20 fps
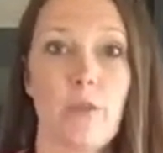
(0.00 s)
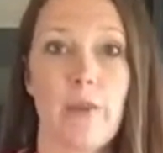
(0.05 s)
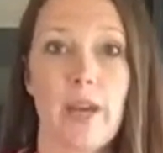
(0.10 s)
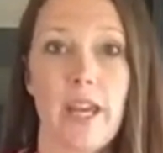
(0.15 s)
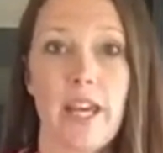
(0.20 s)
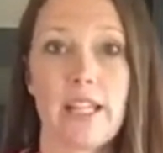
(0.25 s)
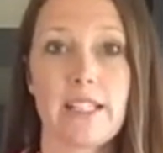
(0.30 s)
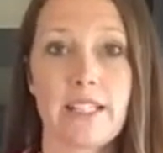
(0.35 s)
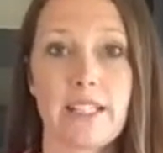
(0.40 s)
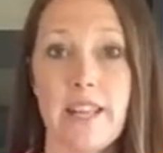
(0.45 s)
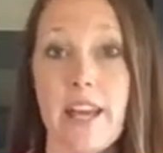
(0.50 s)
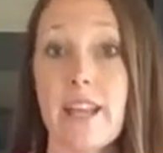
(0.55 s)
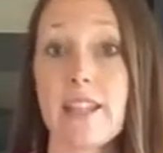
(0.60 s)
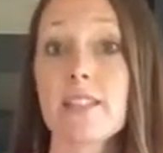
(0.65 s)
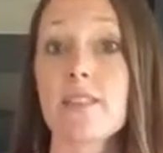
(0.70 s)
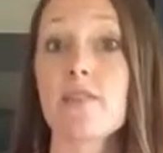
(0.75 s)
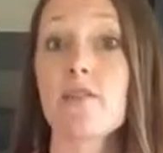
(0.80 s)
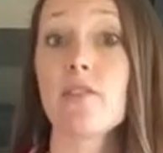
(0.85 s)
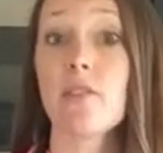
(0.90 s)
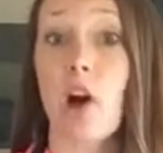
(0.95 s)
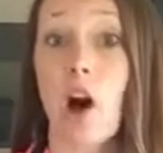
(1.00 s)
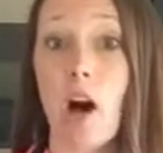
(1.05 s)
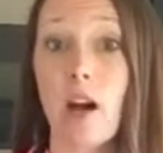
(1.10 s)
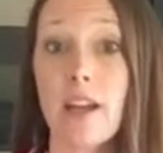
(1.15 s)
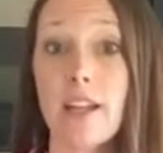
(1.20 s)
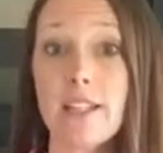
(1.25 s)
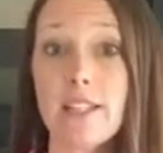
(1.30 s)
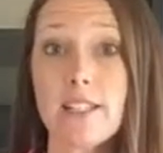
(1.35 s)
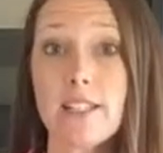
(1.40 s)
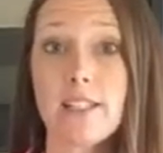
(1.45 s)
because it takes the
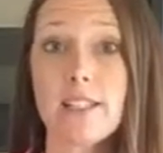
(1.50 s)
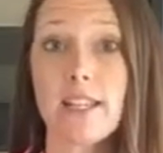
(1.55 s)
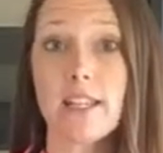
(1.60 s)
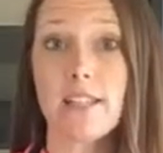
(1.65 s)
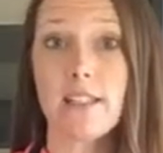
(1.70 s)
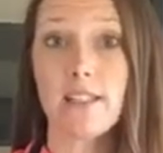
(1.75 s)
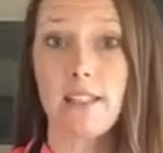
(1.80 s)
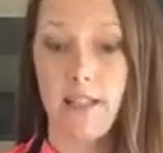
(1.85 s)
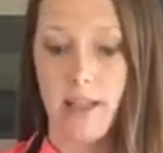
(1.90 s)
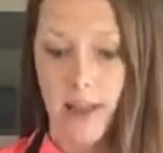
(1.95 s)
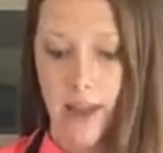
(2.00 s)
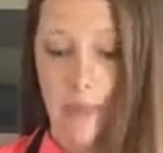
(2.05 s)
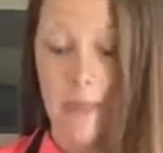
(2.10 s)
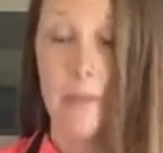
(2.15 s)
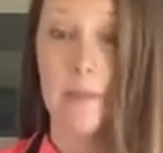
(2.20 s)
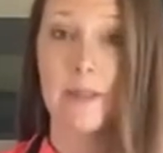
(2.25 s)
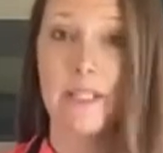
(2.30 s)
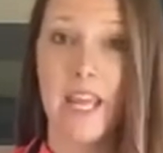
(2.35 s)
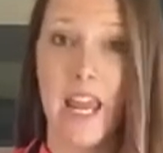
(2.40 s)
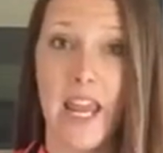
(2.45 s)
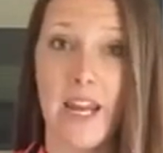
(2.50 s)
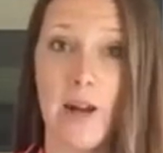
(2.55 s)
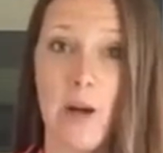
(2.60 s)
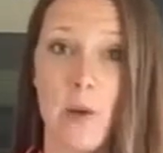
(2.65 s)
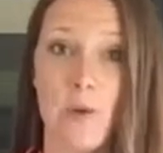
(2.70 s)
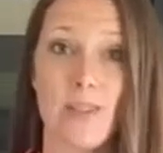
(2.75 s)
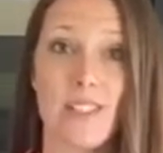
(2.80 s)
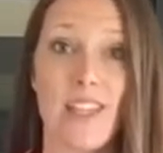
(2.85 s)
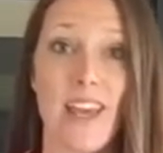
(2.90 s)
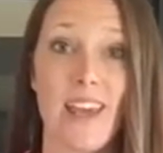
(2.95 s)
longest, is to get the
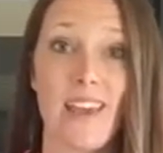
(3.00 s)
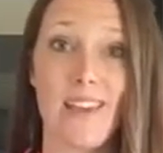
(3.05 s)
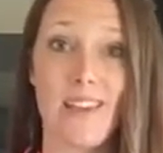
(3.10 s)
potatoes